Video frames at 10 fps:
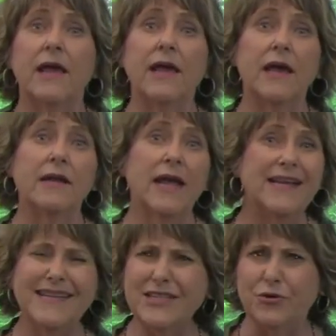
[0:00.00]
And
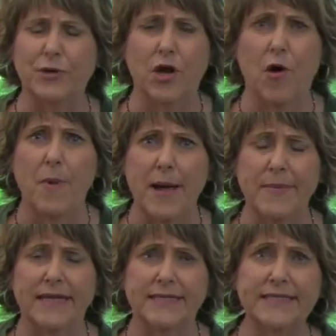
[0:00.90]
I didn't do it all by
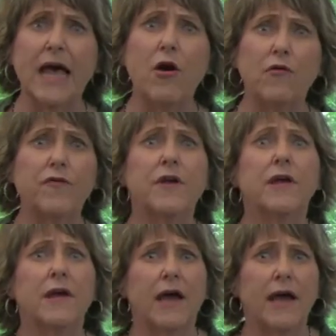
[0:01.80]
myself.